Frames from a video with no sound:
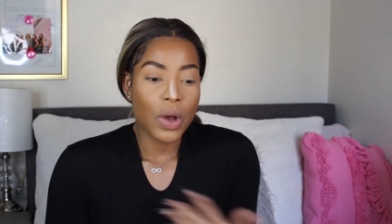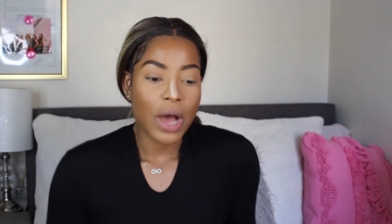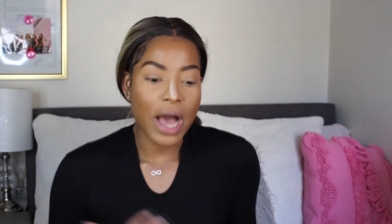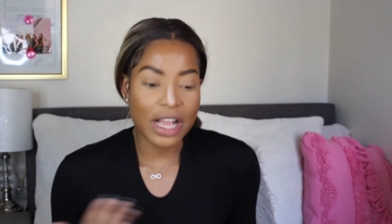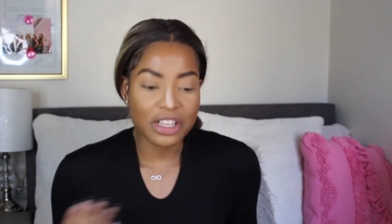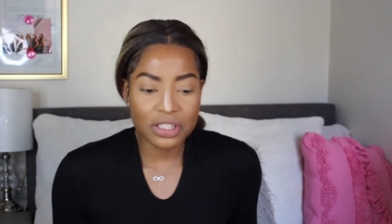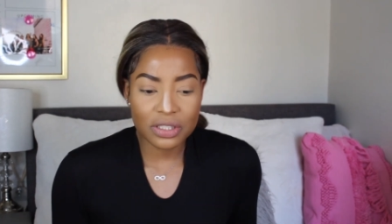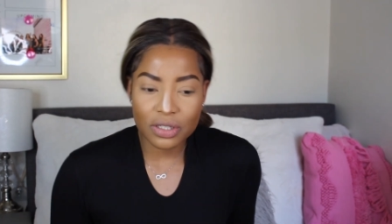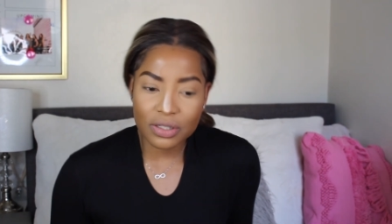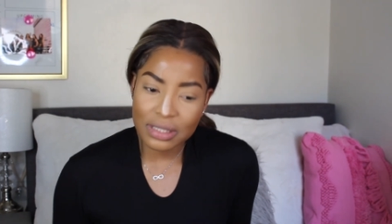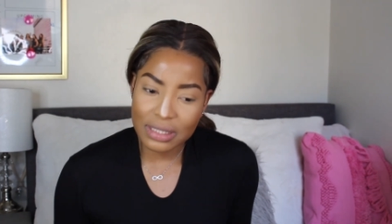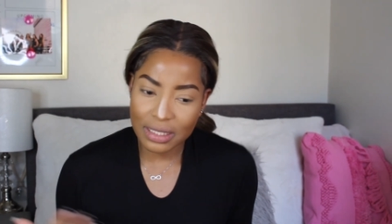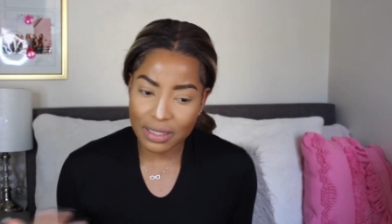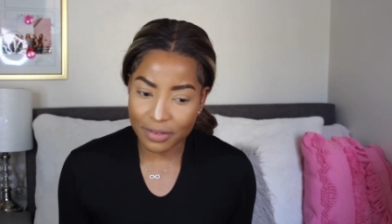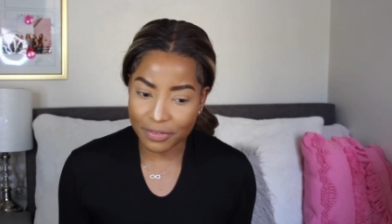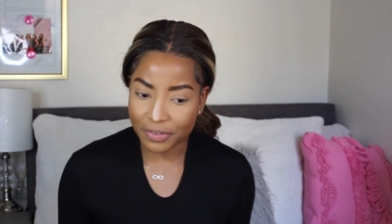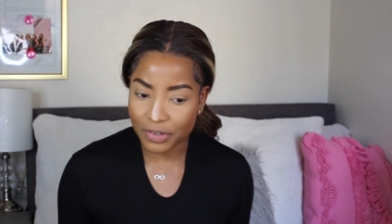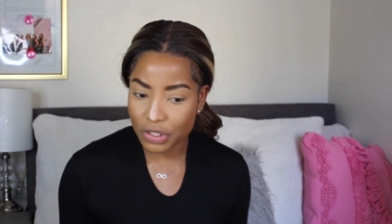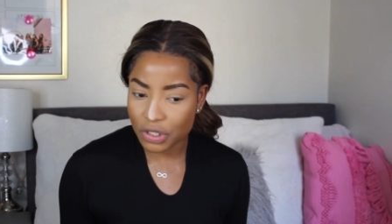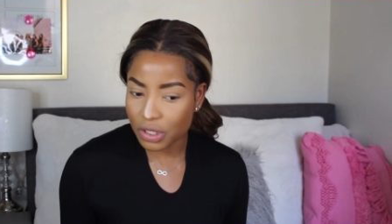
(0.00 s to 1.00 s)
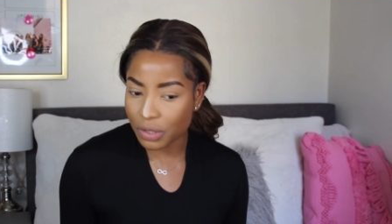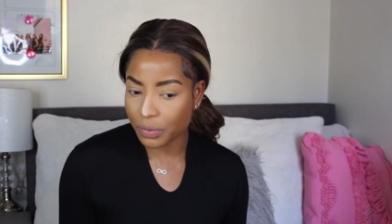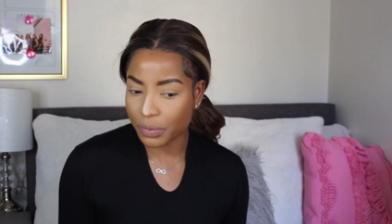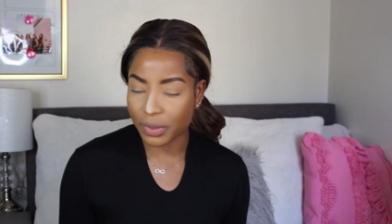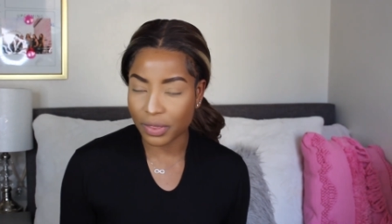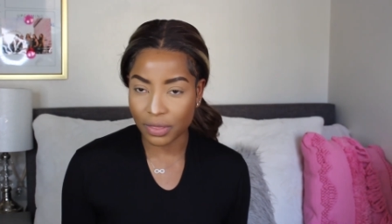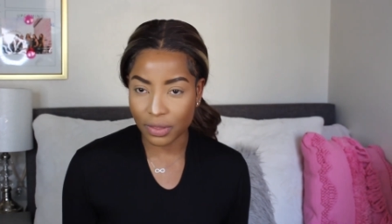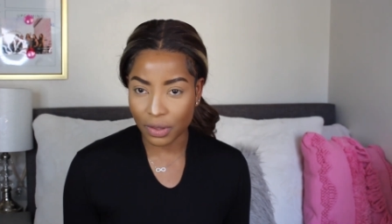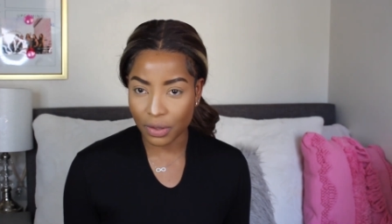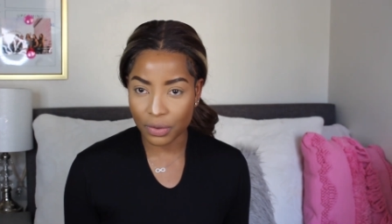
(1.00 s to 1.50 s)
I just don't see the future
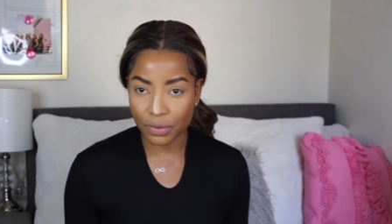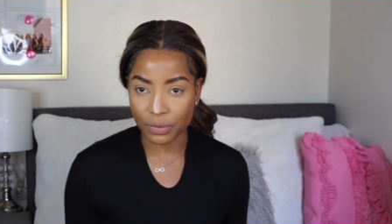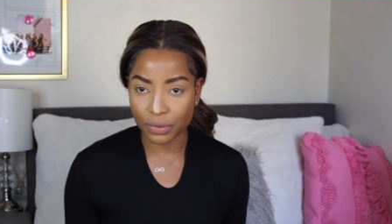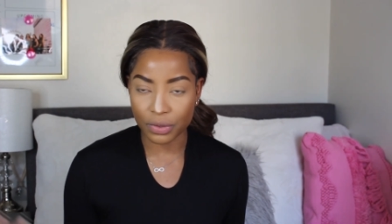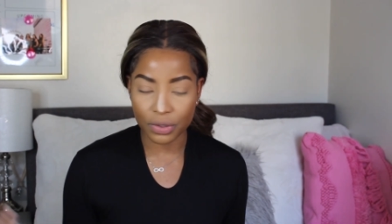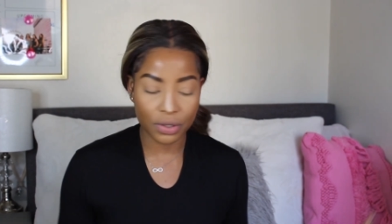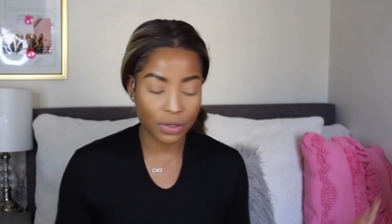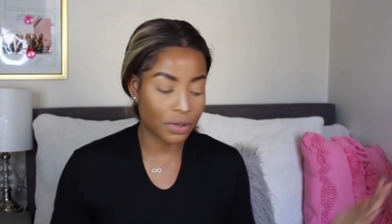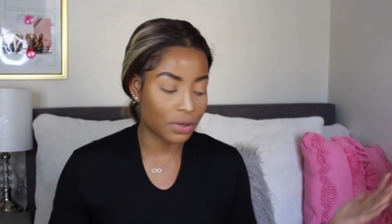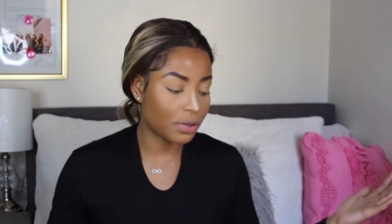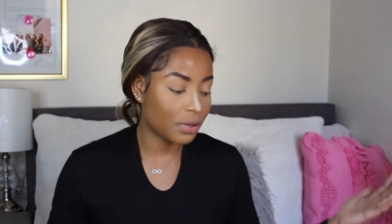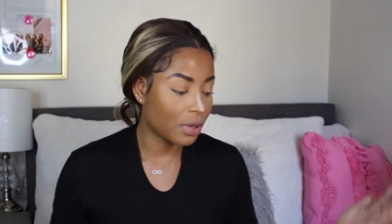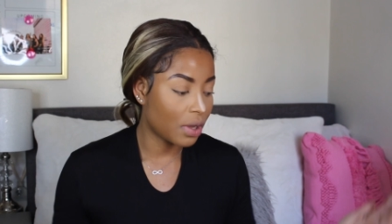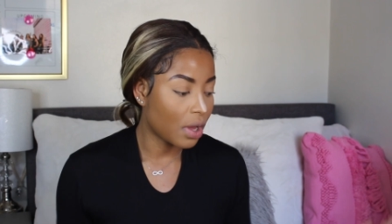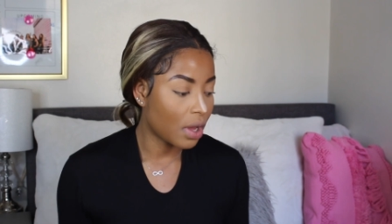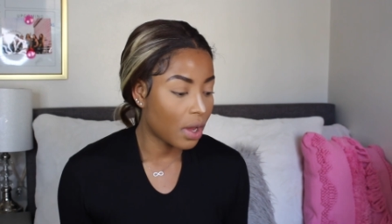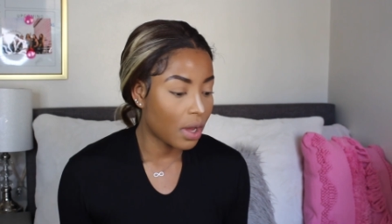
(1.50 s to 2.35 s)
with you you know